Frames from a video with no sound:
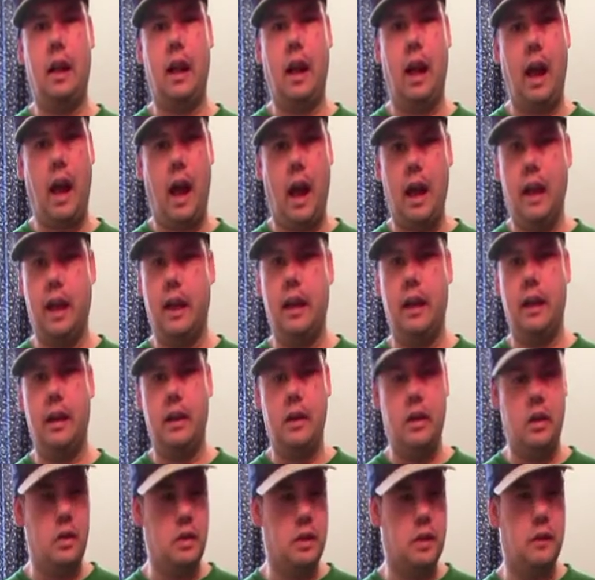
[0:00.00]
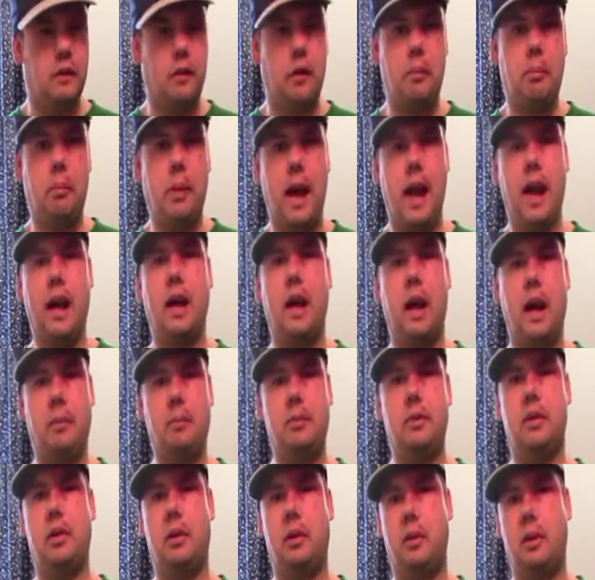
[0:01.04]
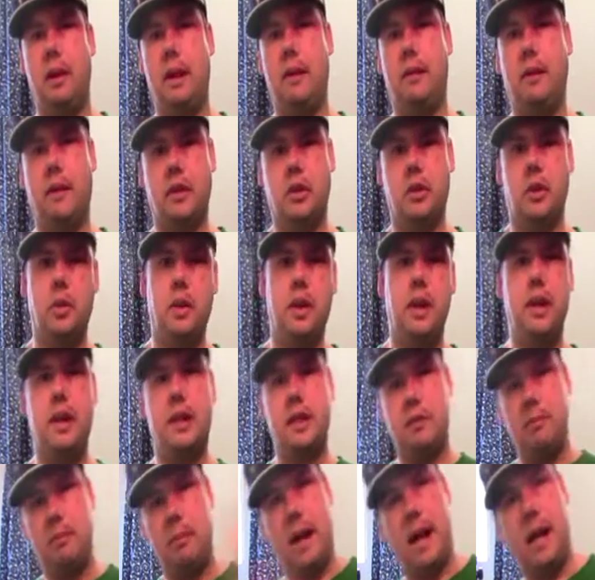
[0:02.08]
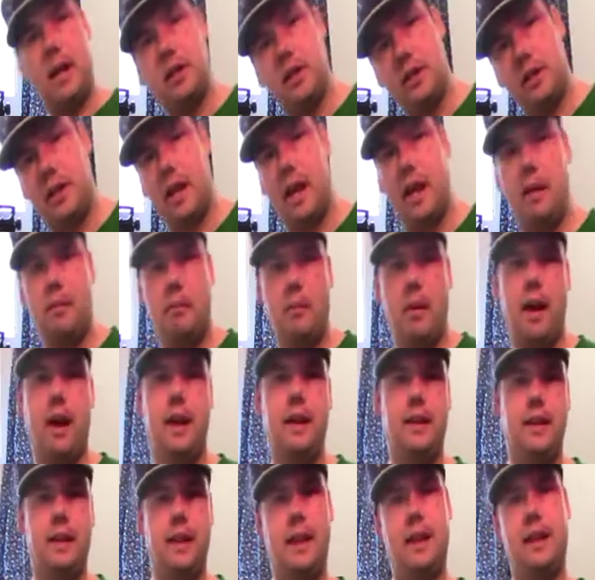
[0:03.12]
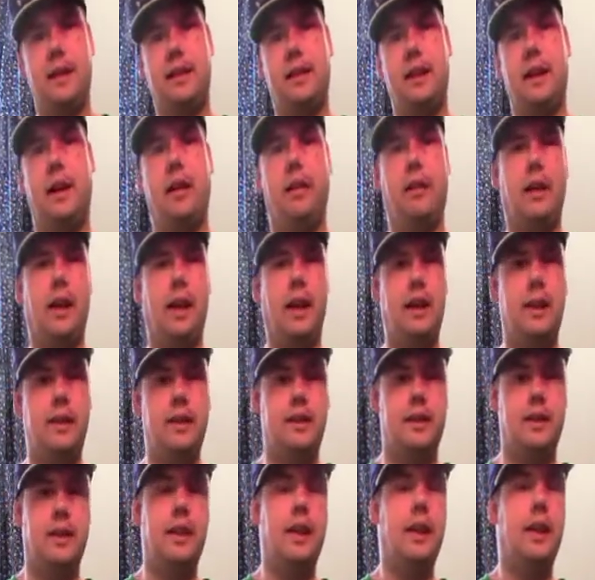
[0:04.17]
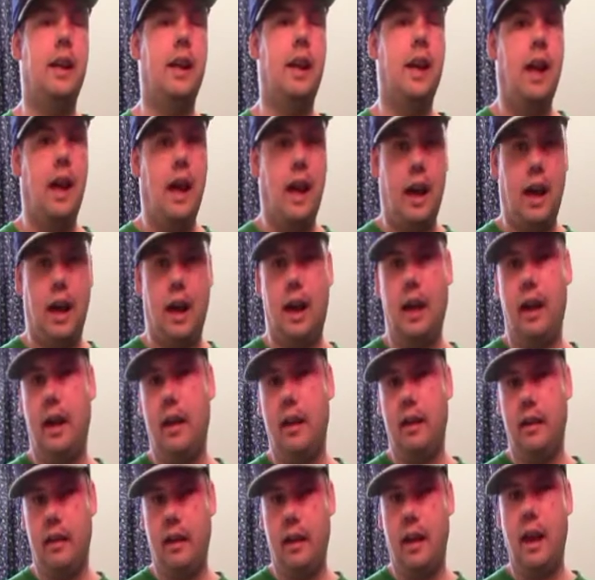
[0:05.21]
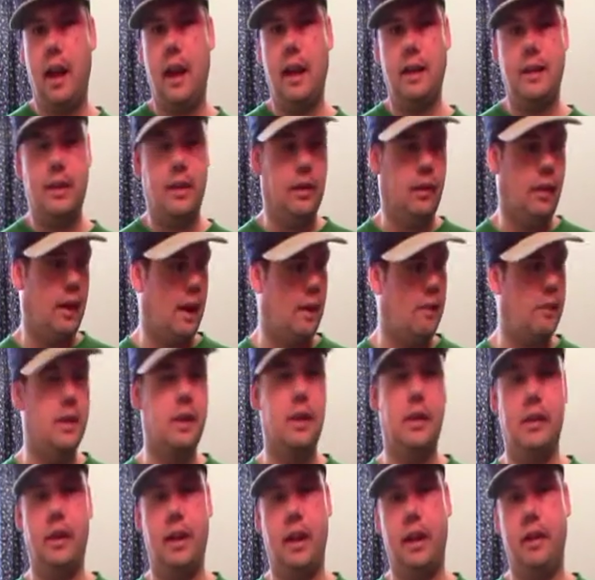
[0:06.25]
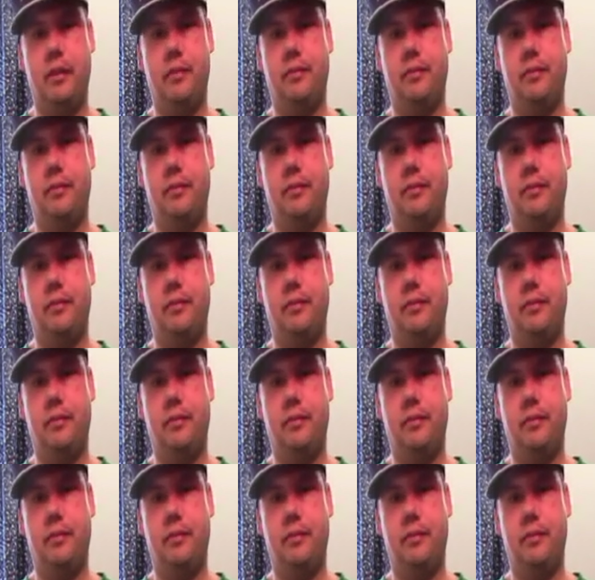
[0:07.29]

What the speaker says: can use it for backup. So if a tree smashes on my DSL lines, I still have internet.